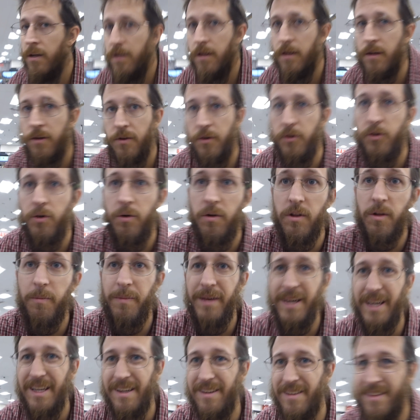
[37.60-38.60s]
So two of the
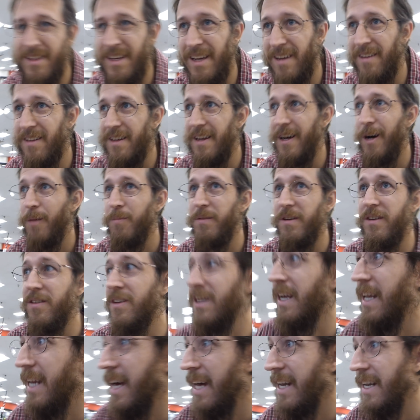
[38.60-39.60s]
biggest things that helped us
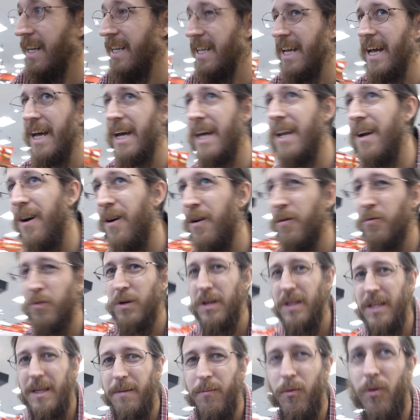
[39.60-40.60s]
get out of debt are
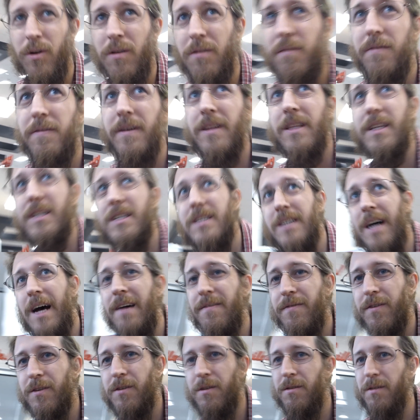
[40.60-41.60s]
really more
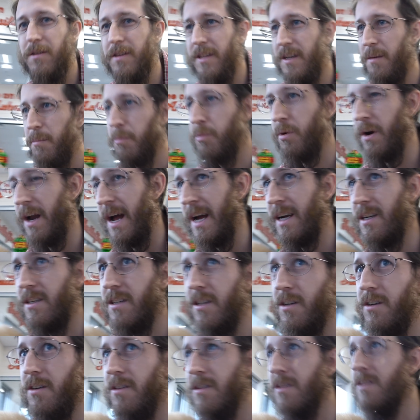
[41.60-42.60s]
philosophical than
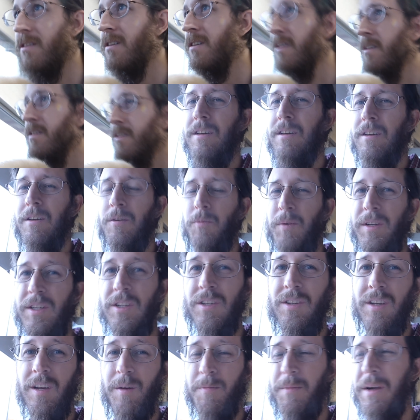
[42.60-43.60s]
practical. We
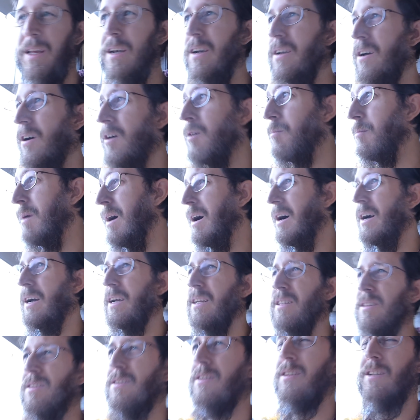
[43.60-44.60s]
just committed our
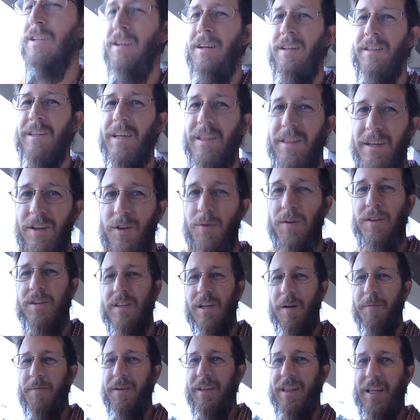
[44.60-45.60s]
minds that this was
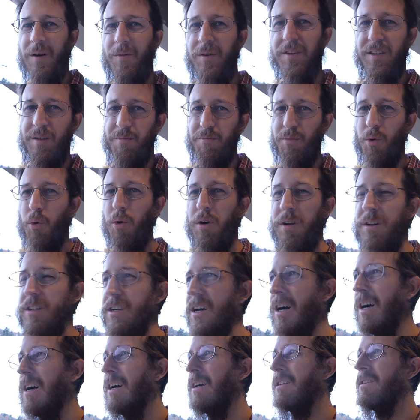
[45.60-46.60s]
something that was important
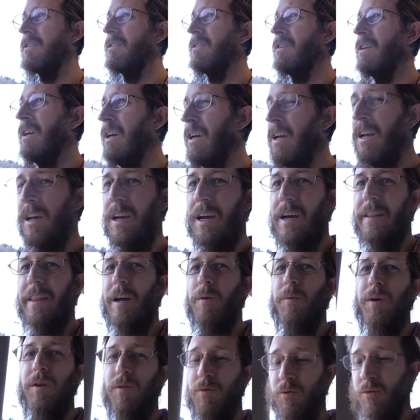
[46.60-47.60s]
to us and
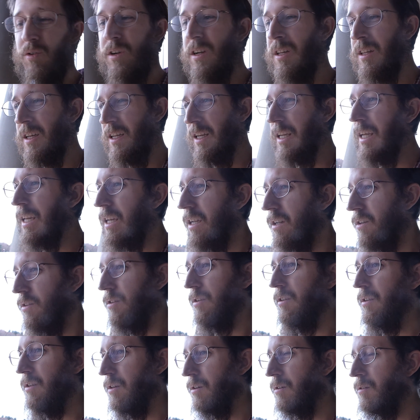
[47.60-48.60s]
that we really needed
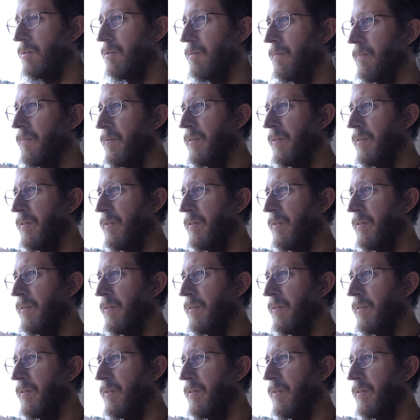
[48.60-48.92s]
to do.